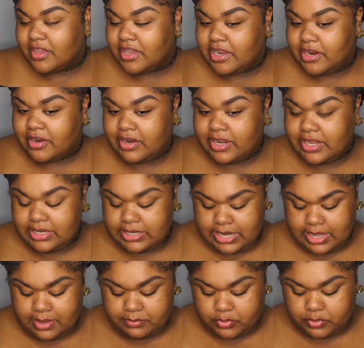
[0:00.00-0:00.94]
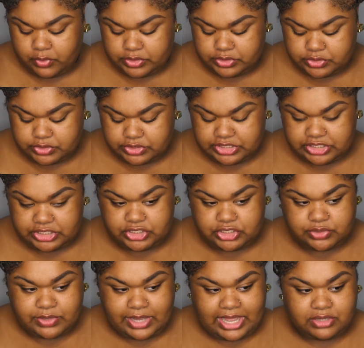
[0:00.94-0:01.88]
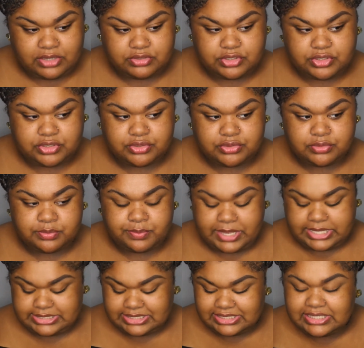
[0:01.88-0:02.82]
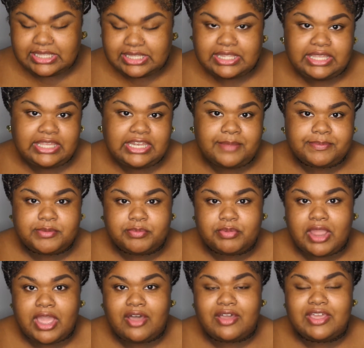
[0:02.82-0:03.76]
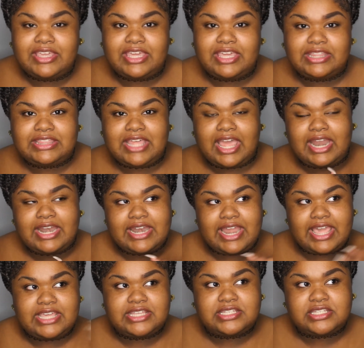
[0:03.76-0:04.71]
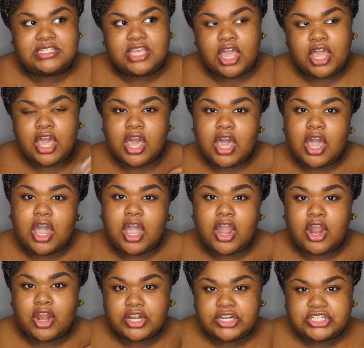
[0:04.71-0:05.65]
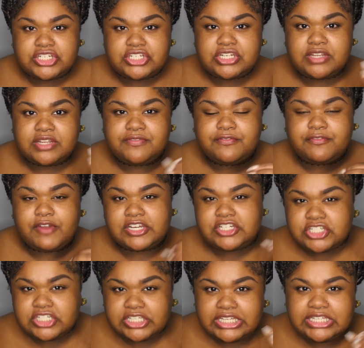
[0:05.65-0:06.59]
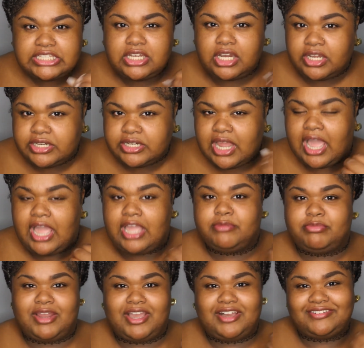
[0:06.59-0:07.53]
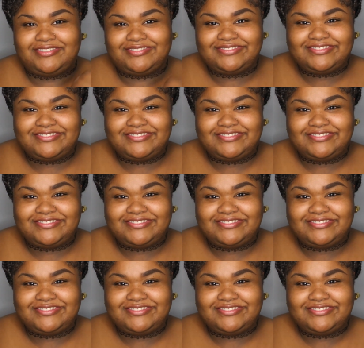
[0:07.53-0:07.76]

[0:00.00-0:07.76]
Alright, now I'm going to teach you how to basically clean up the brow and get that nice arched, freshly done eyebrow.